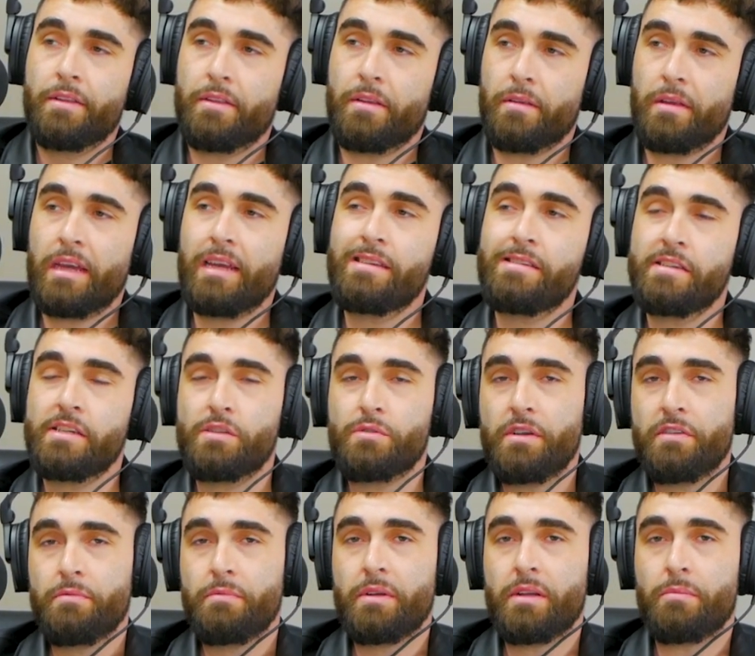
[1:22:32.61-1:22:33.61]
the easiest
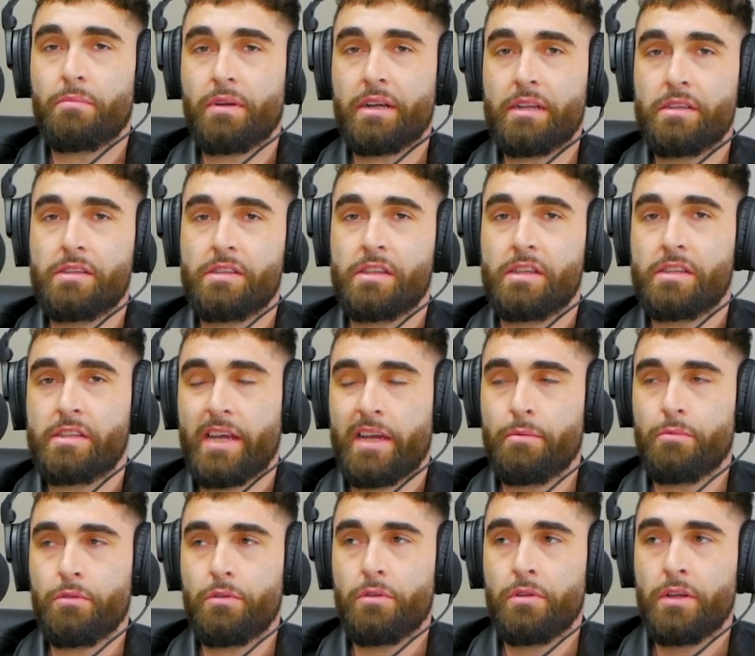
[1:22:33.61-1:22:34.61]
way for me to bring it to the
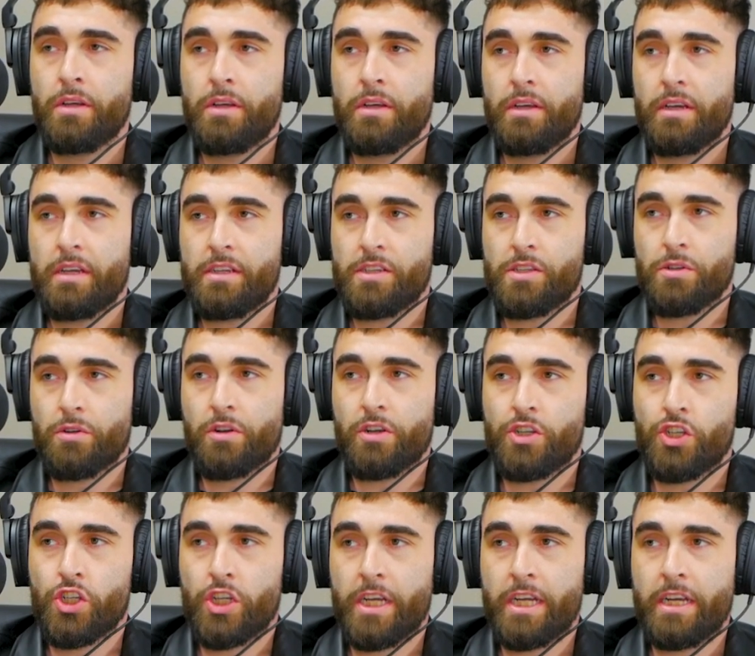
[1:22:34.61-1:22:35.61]
table is through
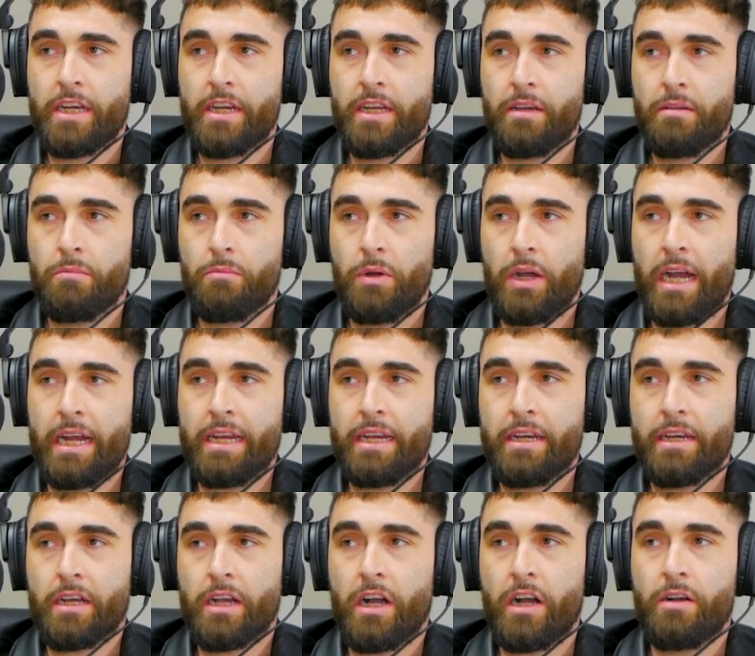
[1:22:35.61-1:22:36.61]
Christianity, but I
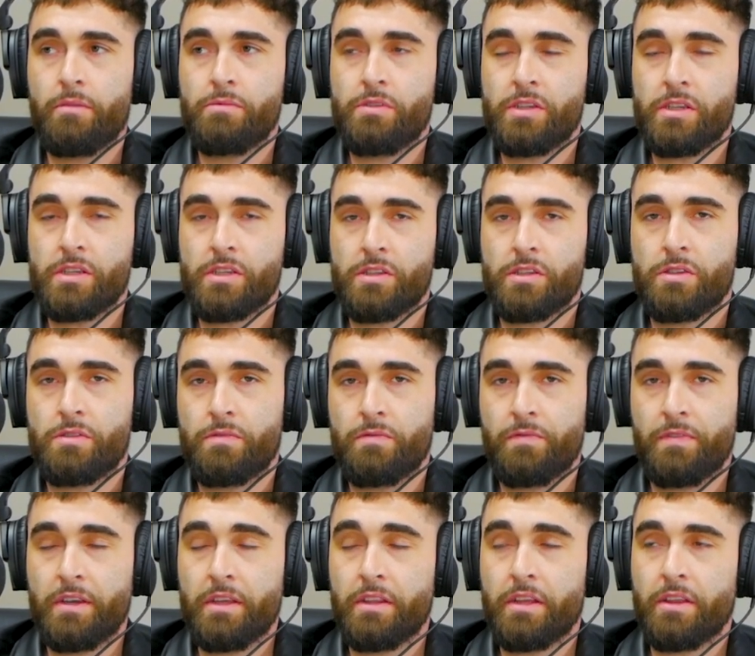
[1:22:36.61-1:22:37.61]
didn't come to this
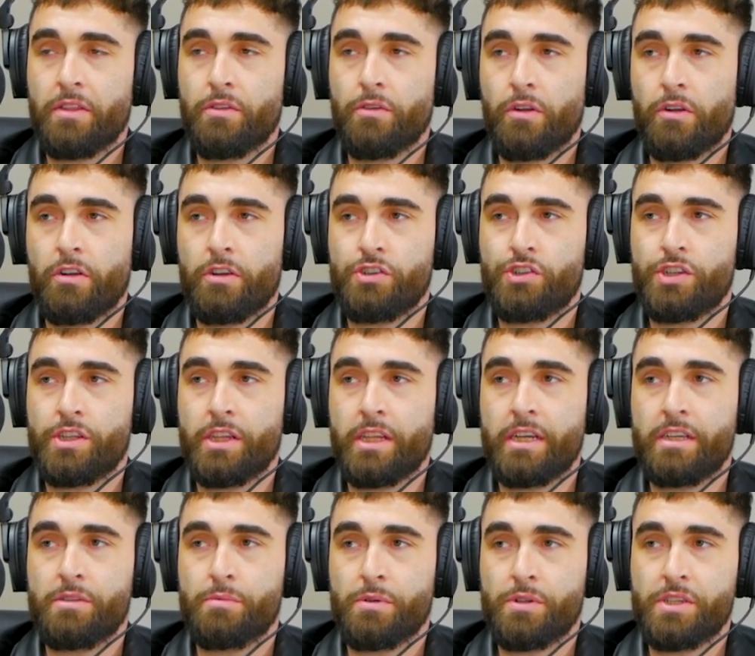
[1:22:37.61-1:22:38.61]
feeling through a Christian
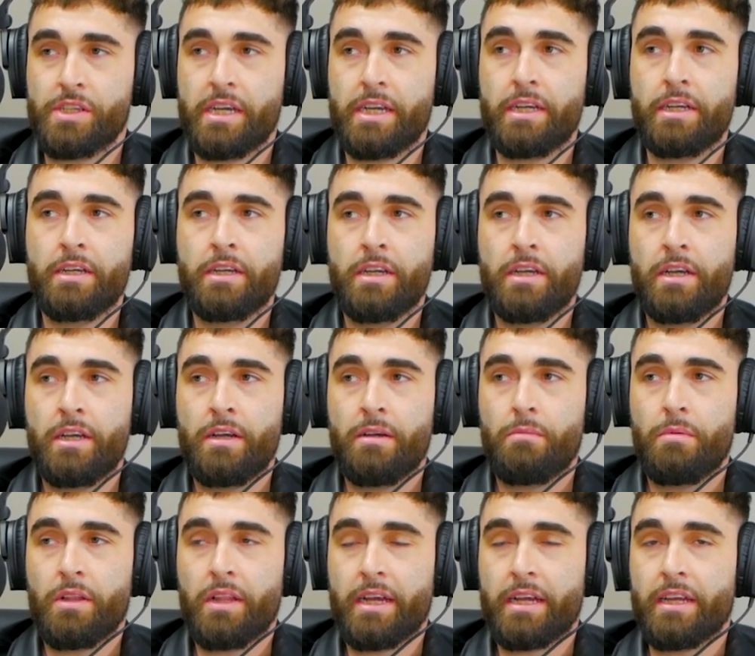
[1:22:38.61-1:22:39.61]
lens per se.
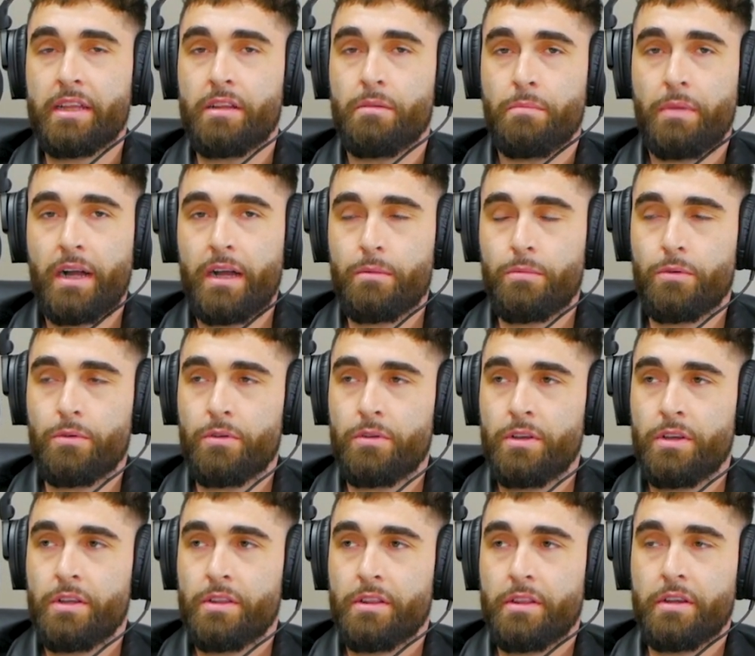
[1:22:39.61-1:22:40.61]
But like in the
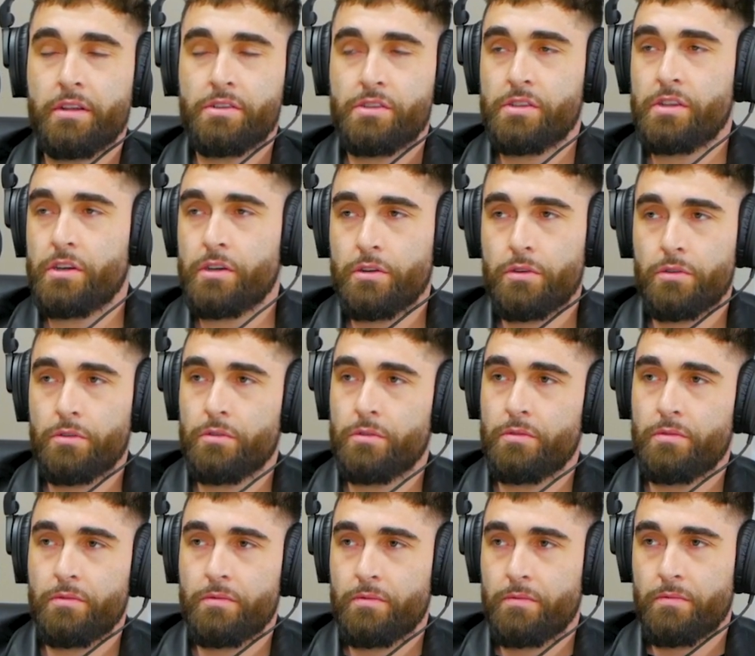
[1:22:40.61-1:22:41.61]
Bible, there's
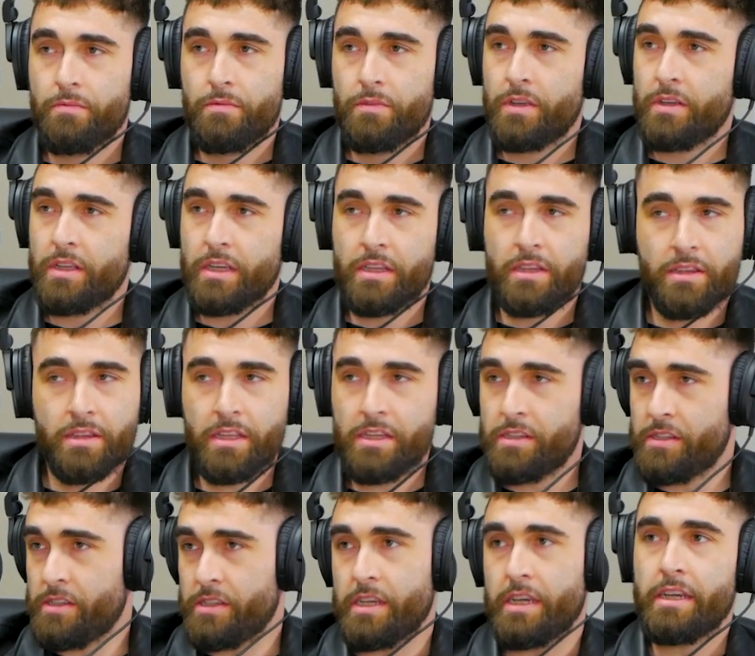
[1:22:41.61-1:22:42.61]
no, they're like,
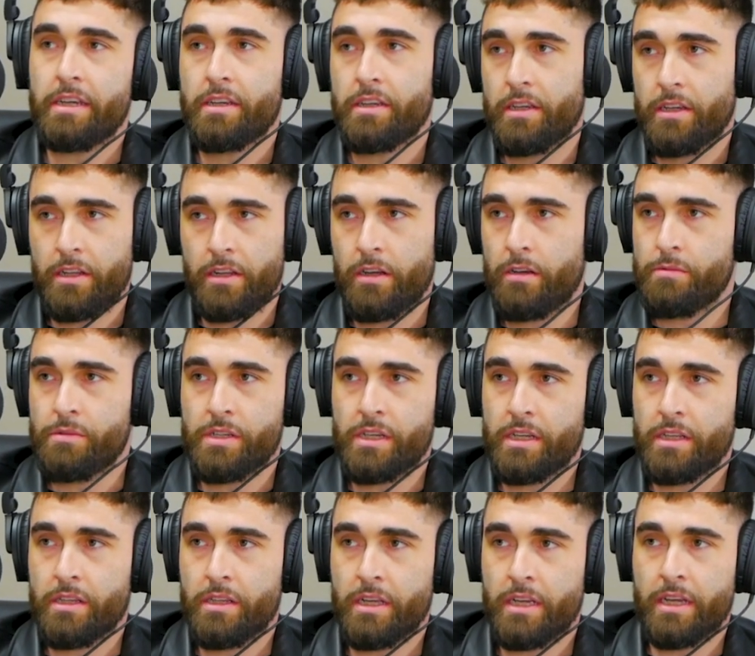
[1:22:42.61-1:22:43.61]
this is it. You know what I'm
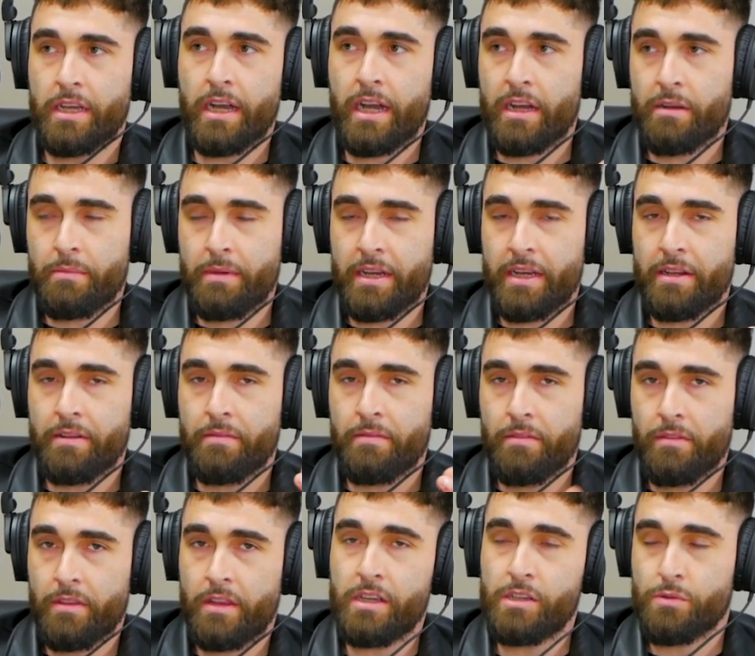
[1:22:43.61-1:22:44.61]
saying? Like mm-hmm. God made
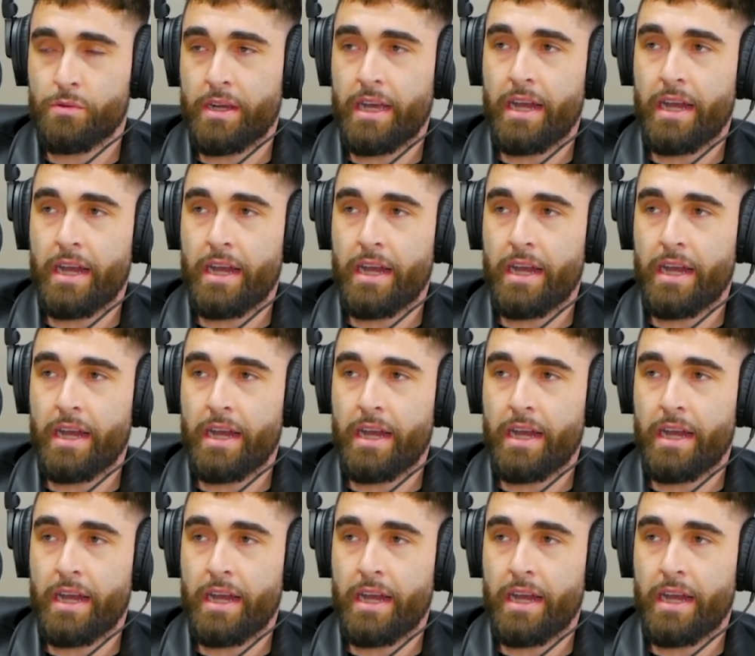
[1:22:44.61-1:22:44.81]
this